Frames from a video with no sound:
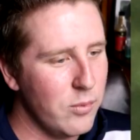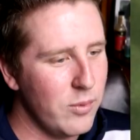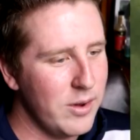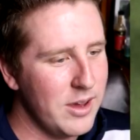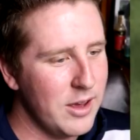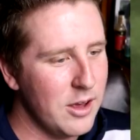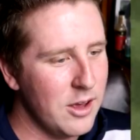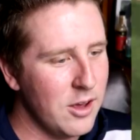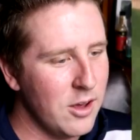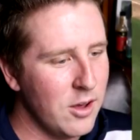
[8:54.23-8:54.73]

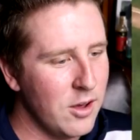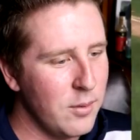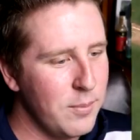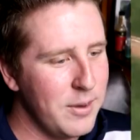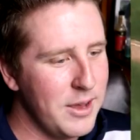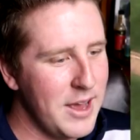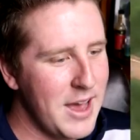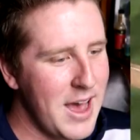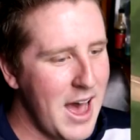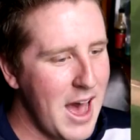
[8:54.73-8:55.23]
will
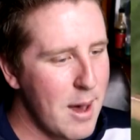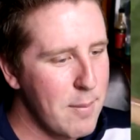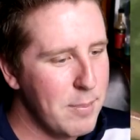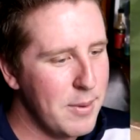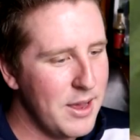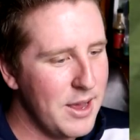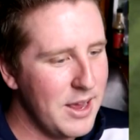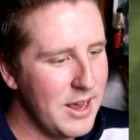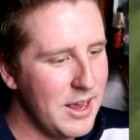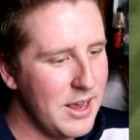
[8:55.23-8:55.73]
be
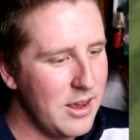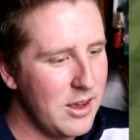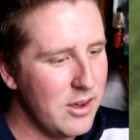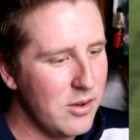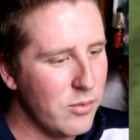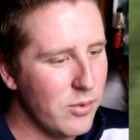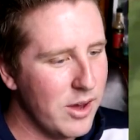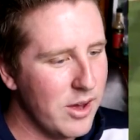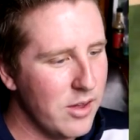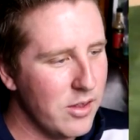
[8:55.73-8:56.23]

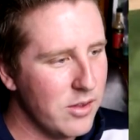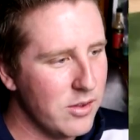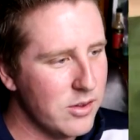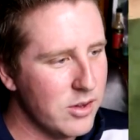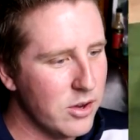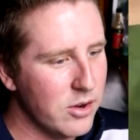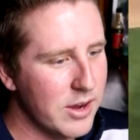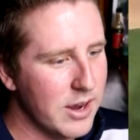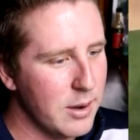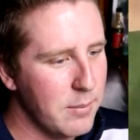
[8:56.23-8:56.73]
happy. Well,
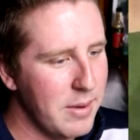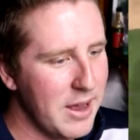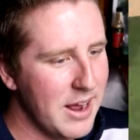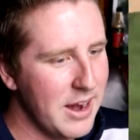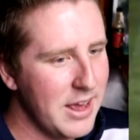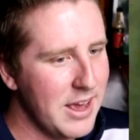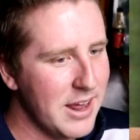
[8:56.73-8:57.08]
you'll get a man